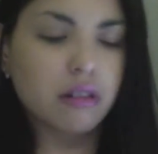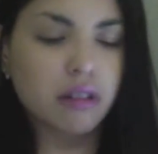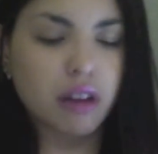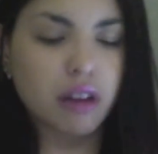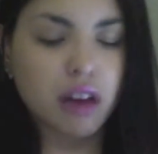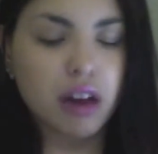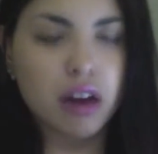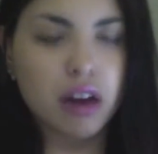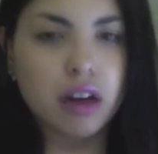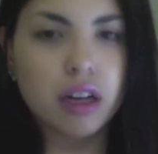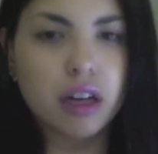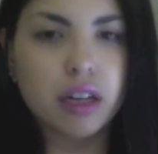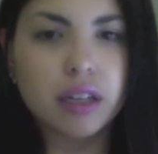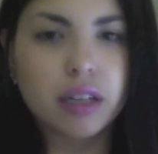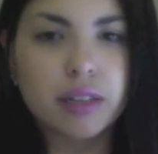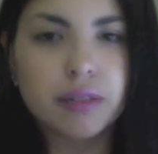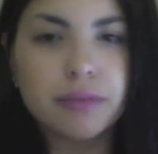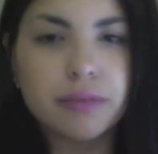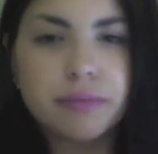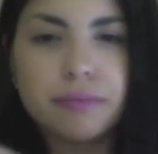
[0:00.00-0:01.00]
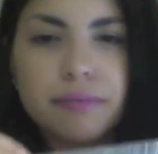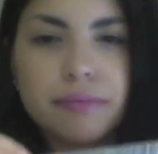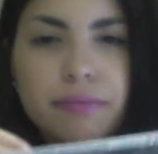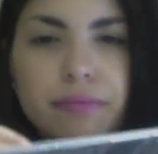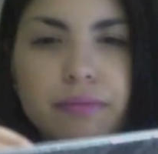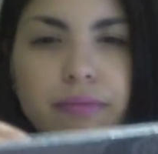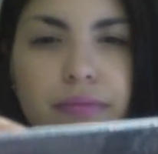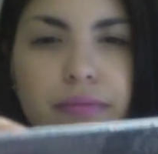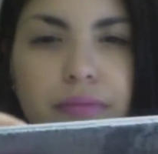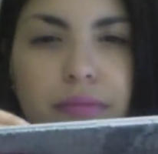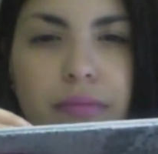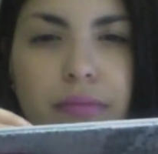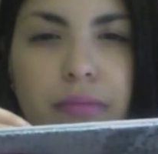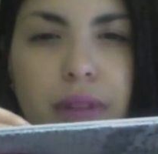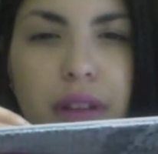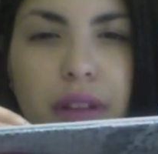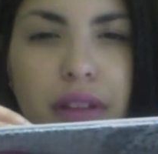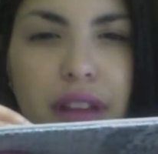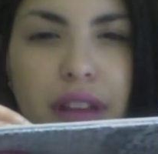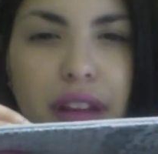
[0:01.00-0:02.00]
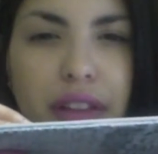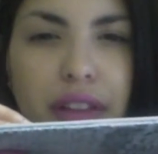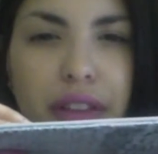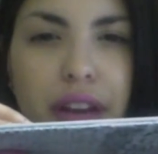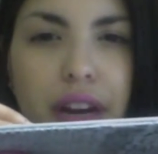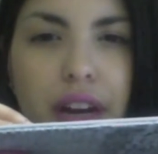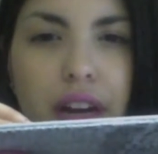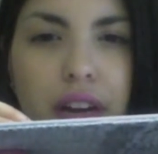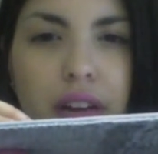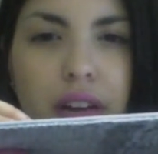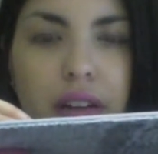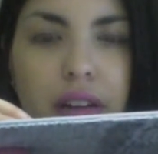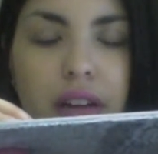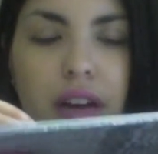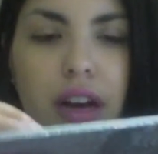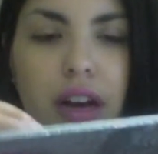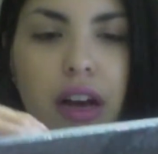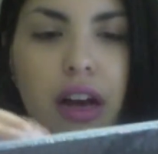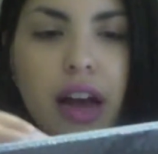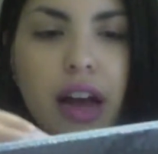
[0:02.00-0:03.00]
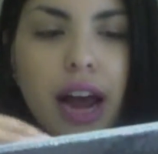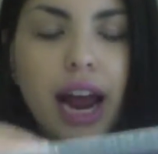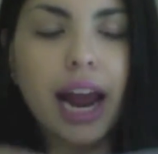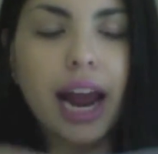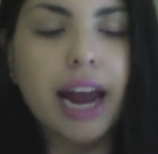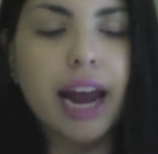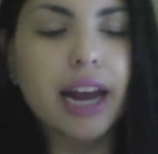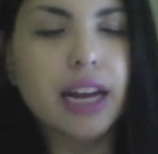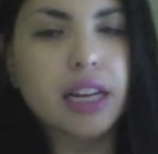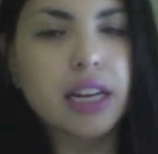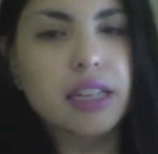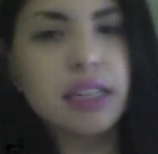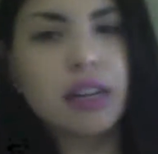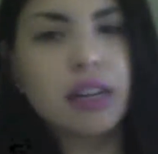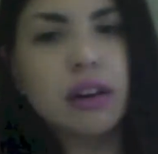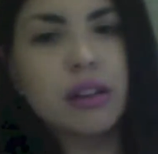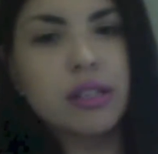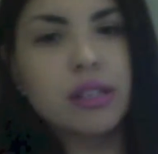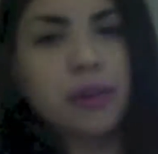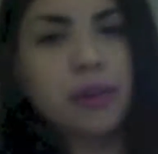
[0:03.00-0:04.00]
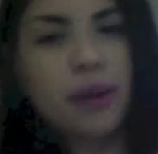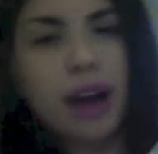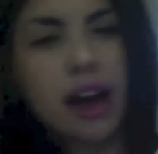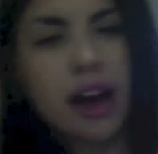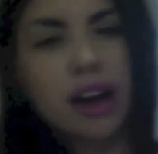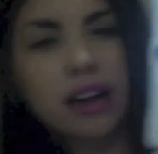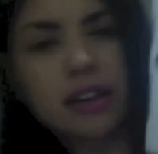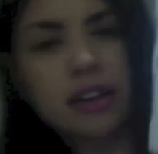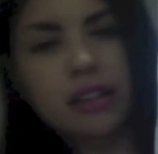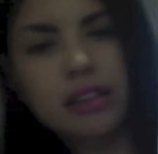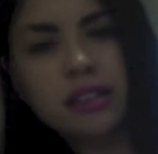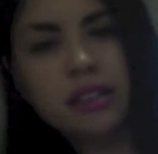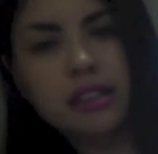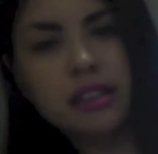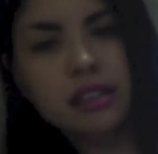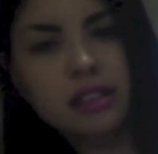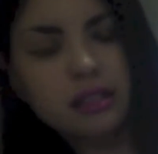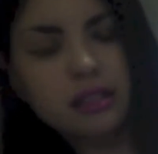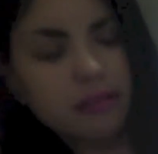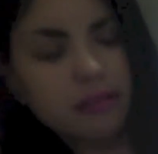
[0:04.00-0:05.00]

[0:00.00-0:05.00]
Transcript: Um, about that thick. And it also has